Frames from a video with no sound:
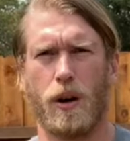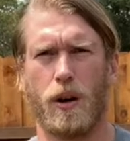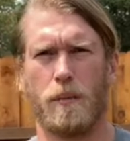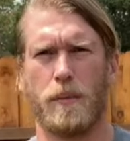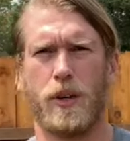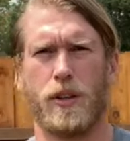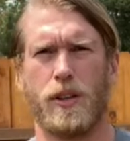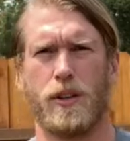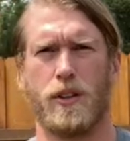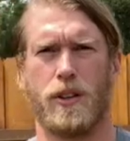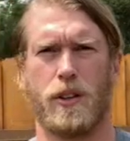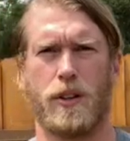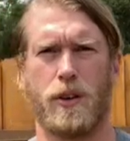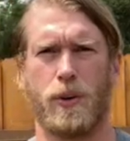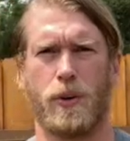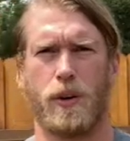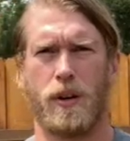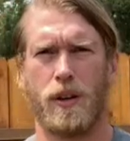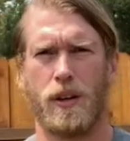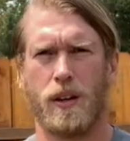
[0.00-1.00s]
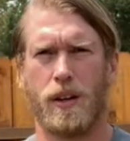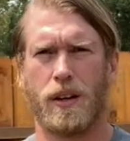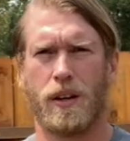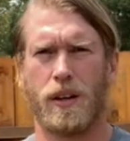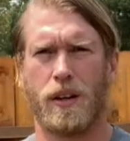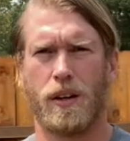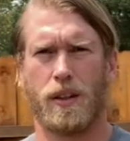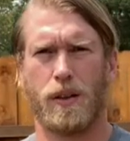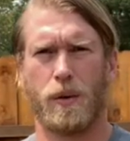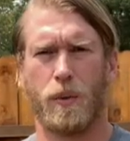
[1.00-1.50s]
them, you can do
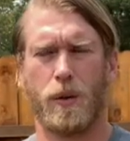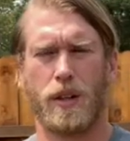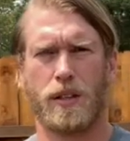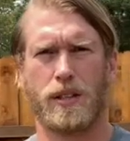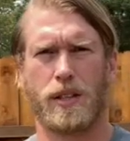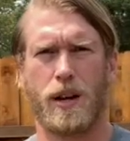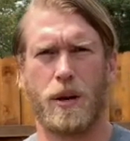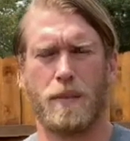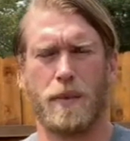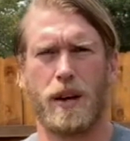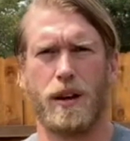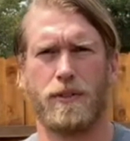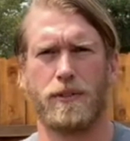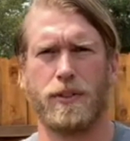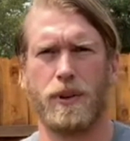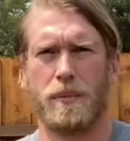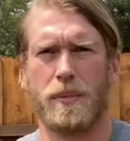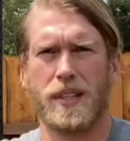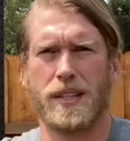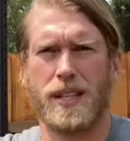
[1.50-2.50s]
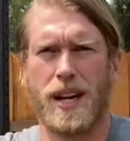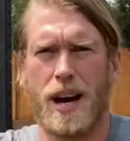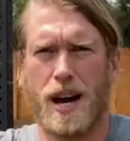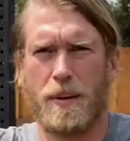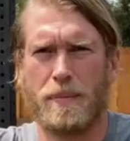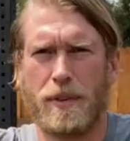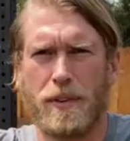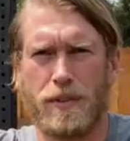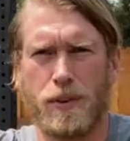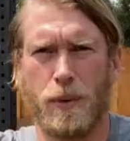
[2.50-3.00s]
the ones coming up from the
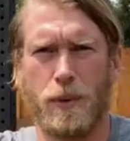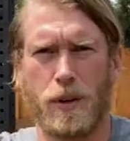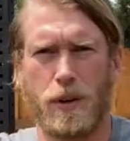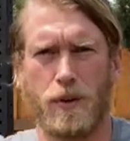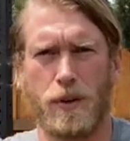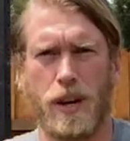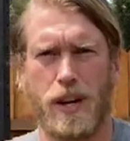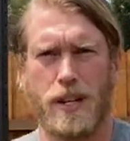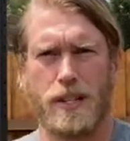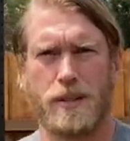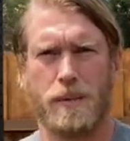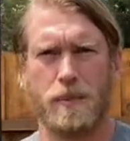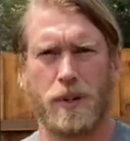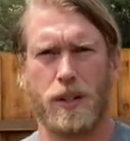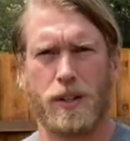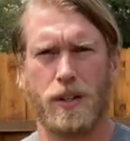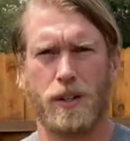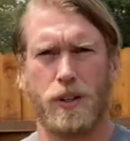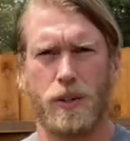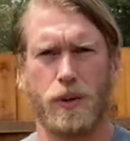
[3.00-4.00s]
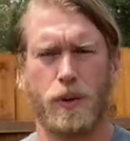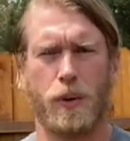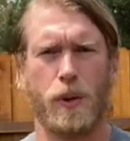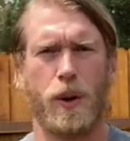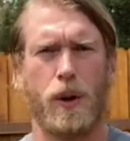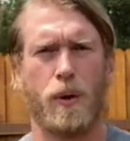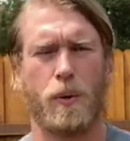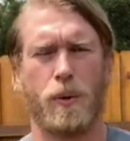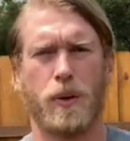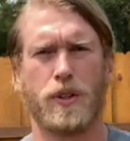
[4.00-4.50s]
top. If you want to raise them, you can do
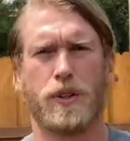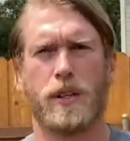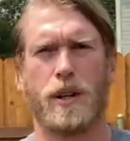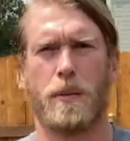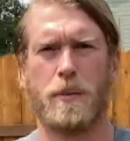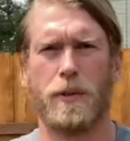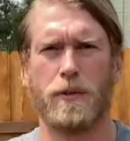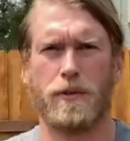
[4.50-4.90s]
ones coming